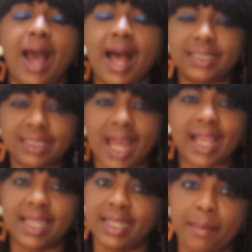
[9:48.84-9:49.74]
are
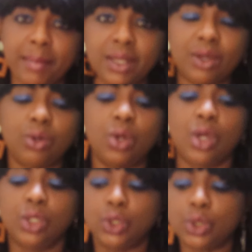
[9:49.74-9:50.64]
stuck in the middle.
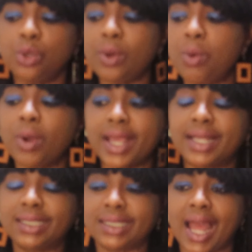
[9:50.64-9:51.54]
Children will
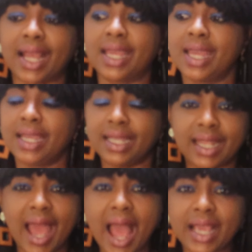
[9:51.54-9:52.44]
get stuck in
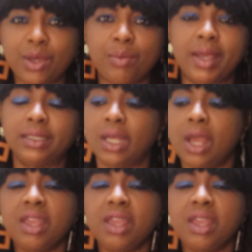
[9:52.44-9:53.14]
the argument.